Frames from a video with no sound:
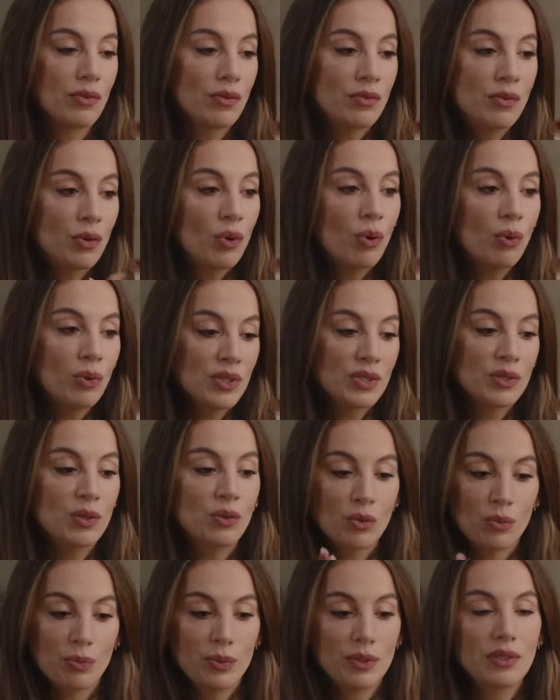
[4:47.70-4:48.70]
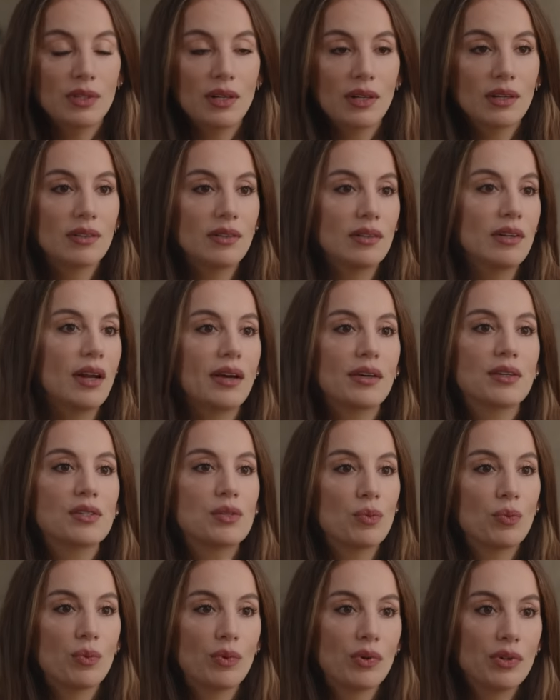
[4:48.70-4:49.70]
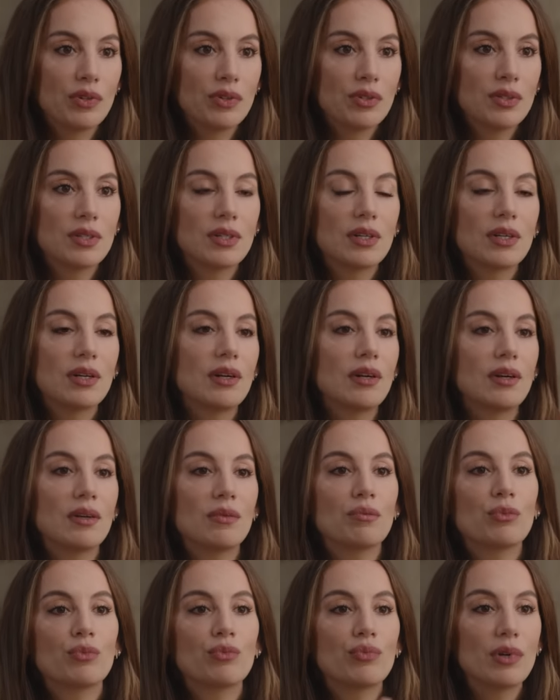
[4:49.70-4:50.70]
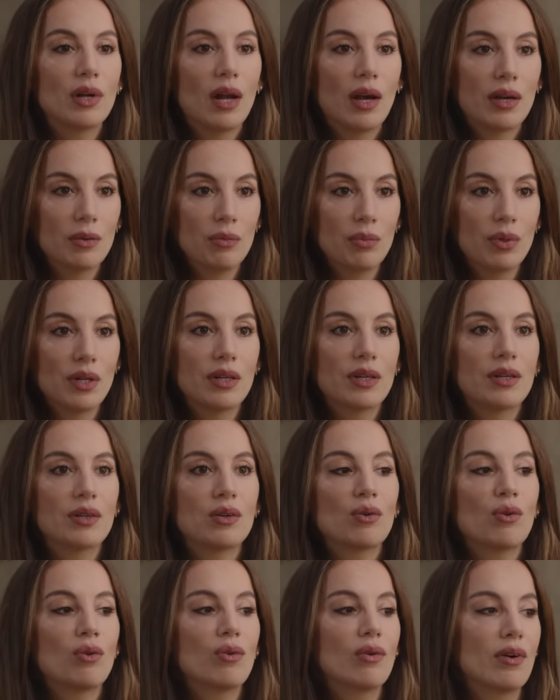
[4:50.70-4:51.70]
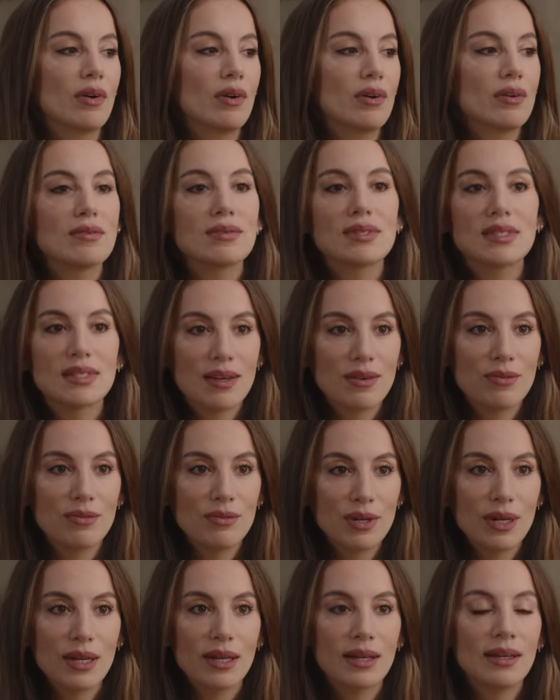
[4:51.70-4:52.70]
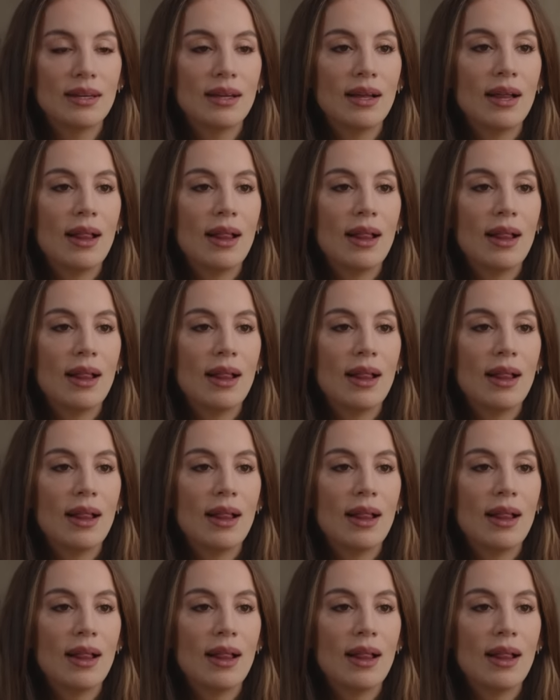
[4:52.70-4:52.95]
The goal is not to predict the next word reliably or safely.